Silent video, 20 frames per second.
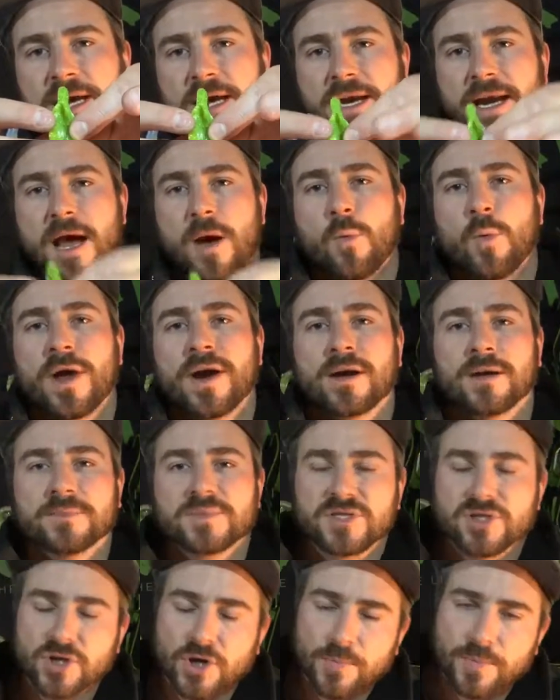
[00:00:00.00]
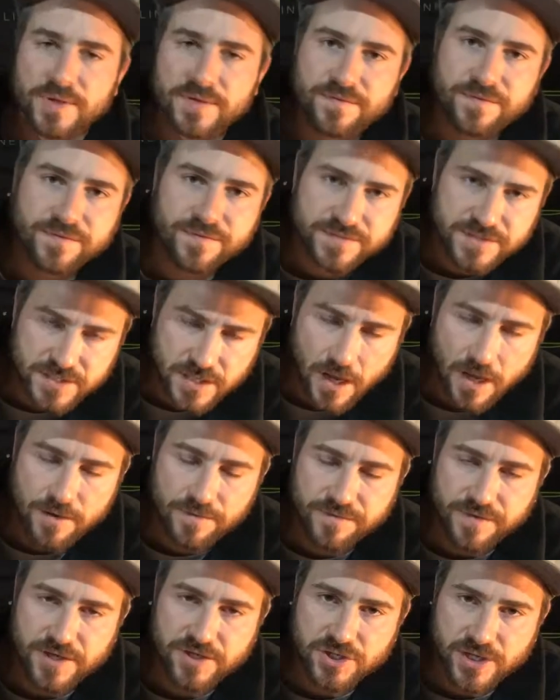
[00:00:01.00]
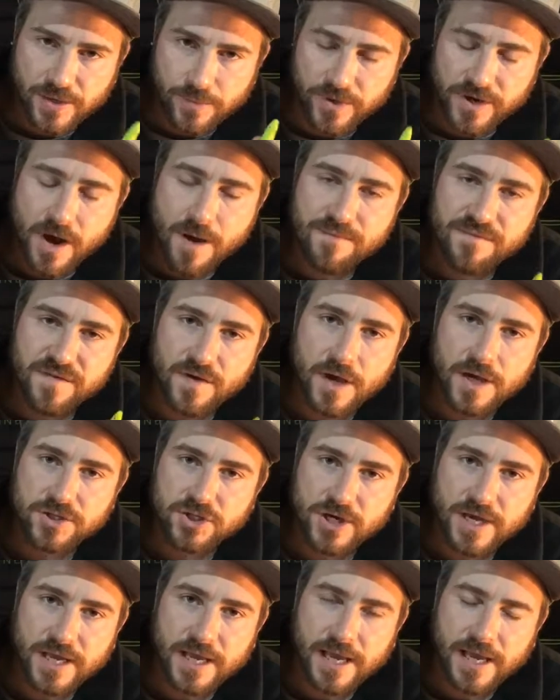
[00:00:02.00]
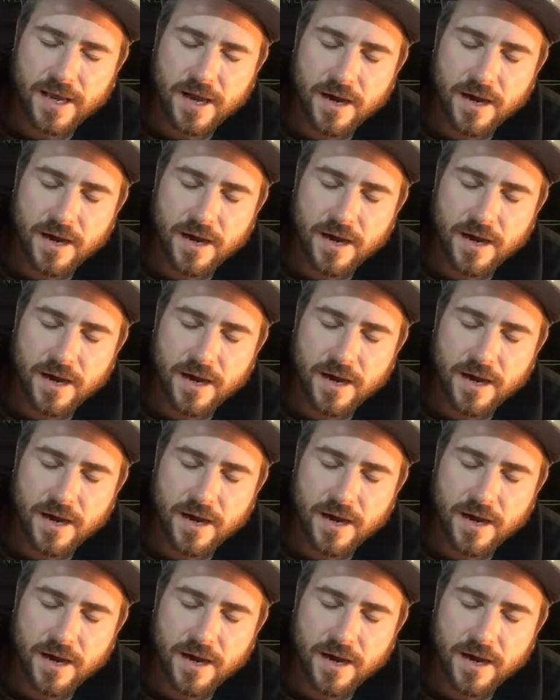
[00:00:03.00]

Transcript: Now, when I'm super slow fishing, when I'm vert jigging,